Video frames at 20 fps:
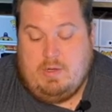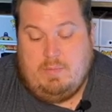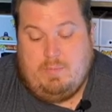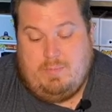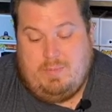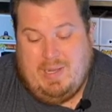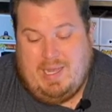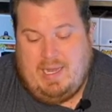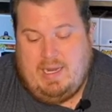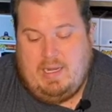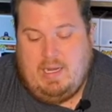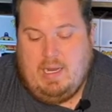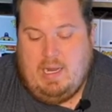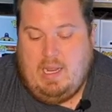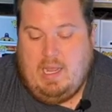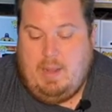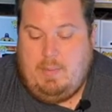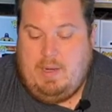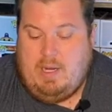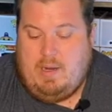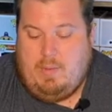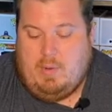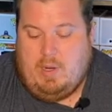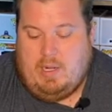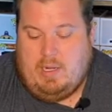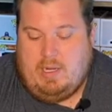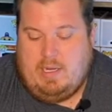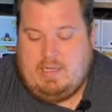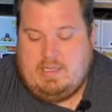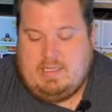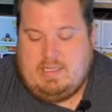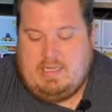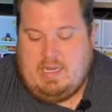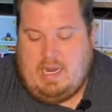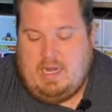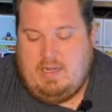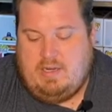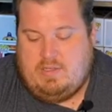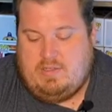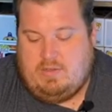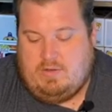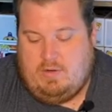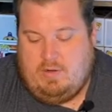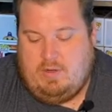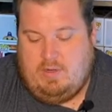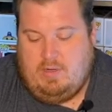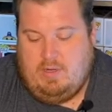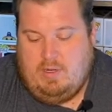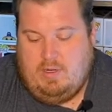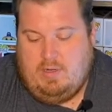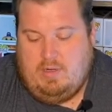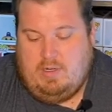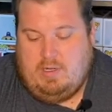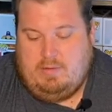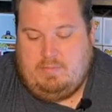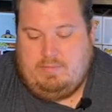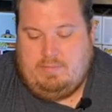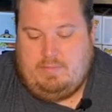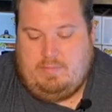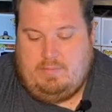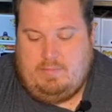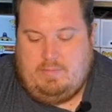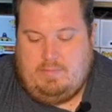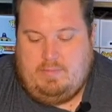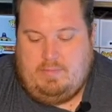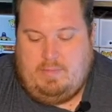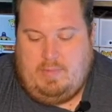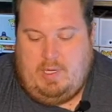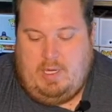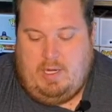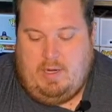But, I mean, come on, it's a dinosaur, you